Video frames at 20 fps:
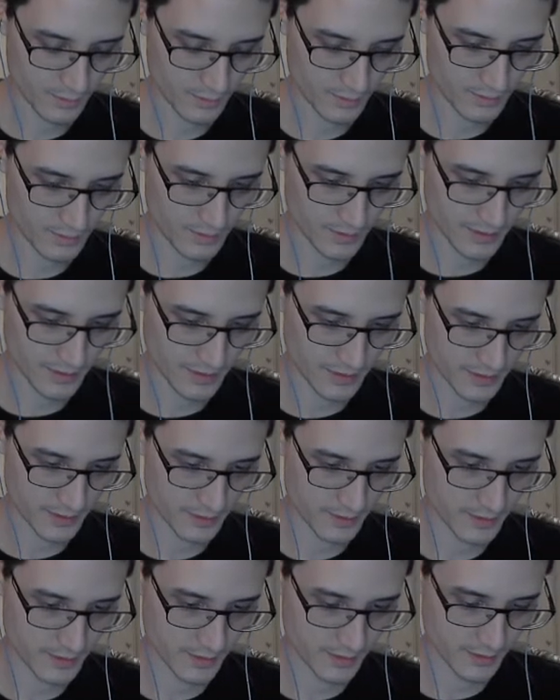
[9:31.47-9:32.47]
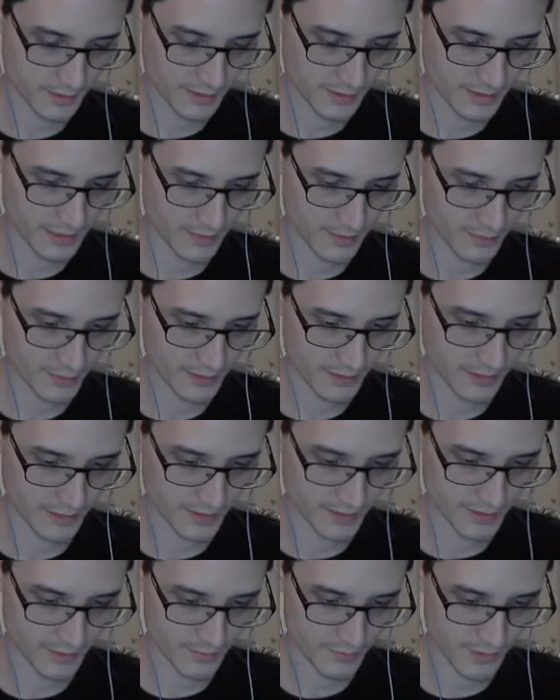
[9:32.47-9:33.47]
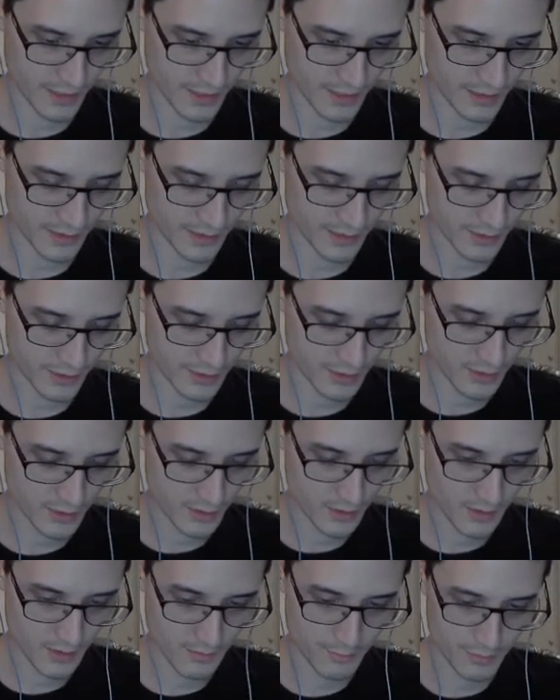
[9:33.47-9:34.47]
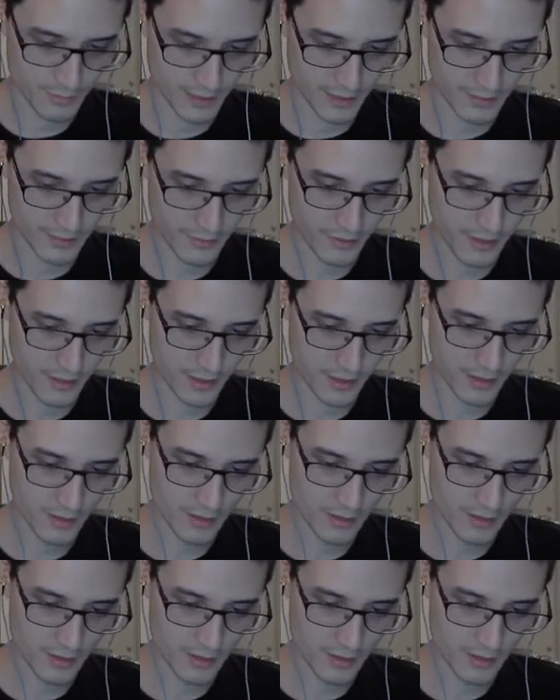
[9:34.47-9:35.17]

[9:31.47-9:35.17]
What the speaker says: To get everything else in range. But I think